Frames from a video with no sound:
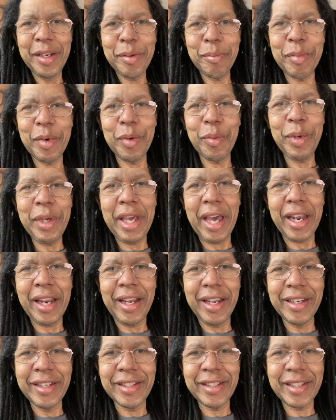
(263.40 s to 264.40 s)
But we got to
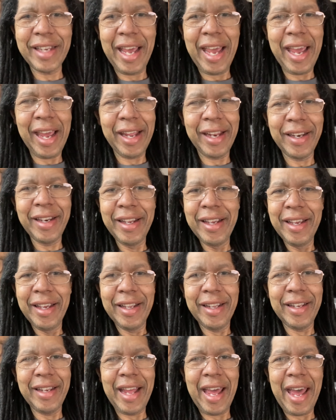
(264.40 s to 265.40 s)
understand
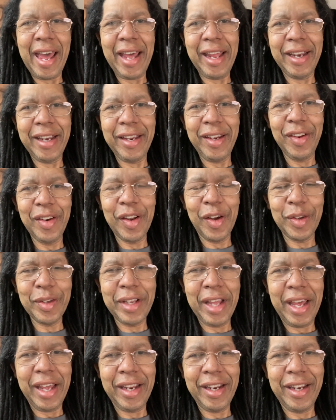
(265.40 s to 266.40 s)
that you know
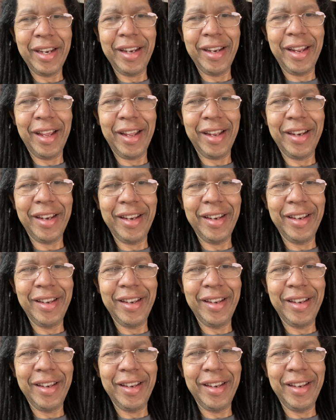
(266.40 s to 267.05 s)
that that